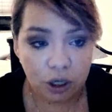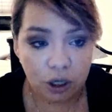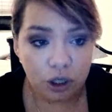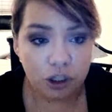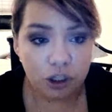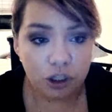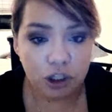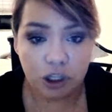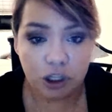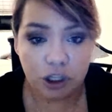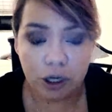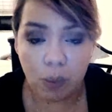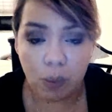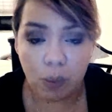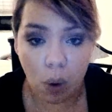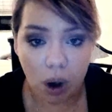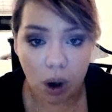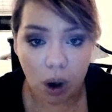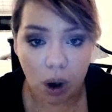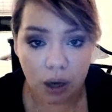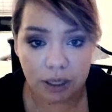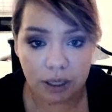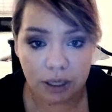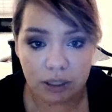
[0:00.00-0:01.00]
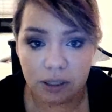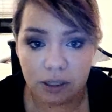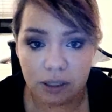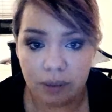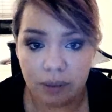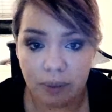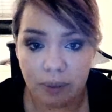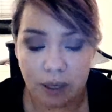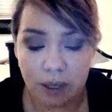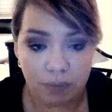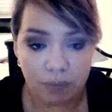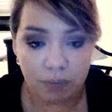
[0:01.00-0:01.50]
She wanted to
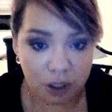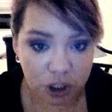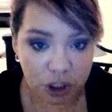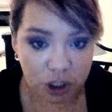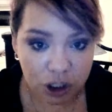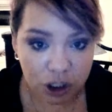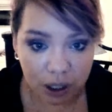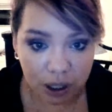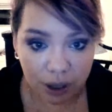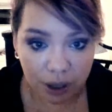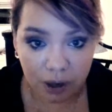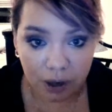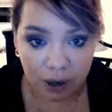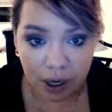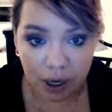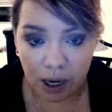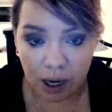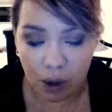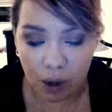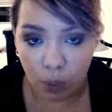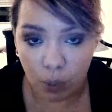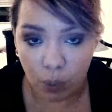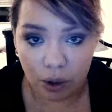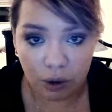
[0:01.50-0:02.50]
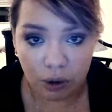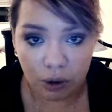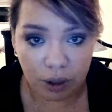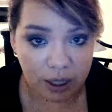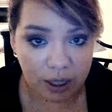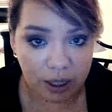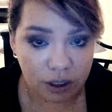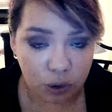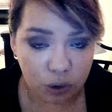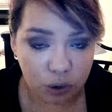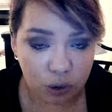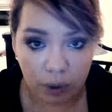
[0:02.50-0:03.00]
be a missionary when her
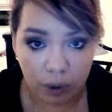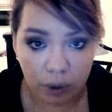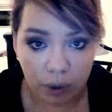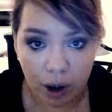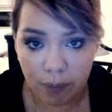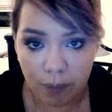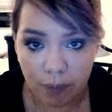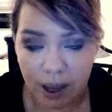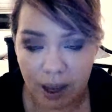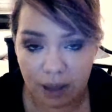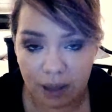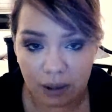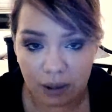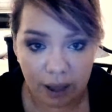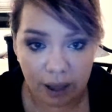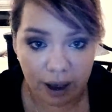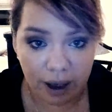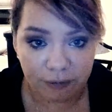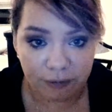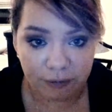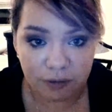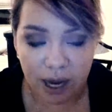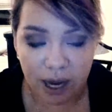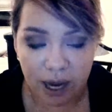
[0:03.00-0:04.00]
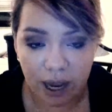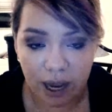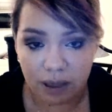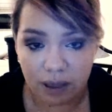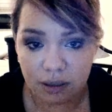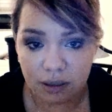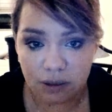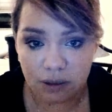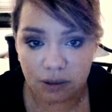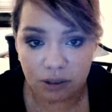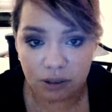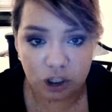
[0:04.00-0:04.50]
kids grew up and left,
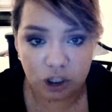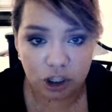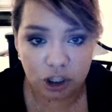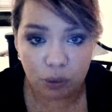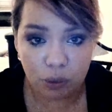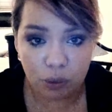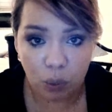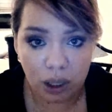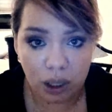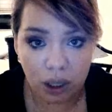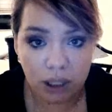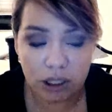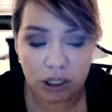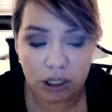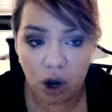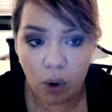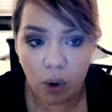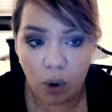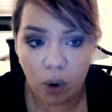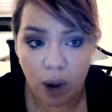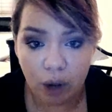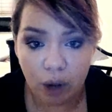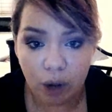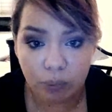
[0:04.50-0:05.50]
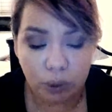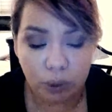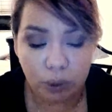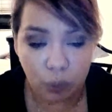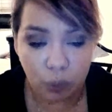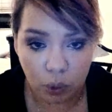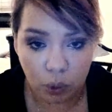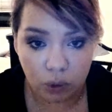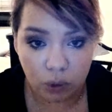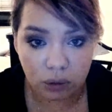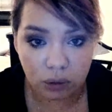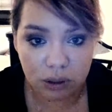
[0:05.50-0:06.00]
and she wanted to go help the
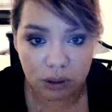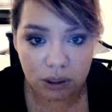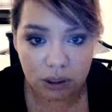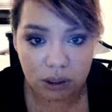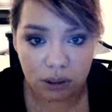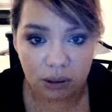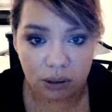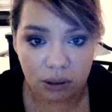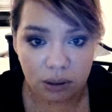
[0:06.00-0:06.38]
world.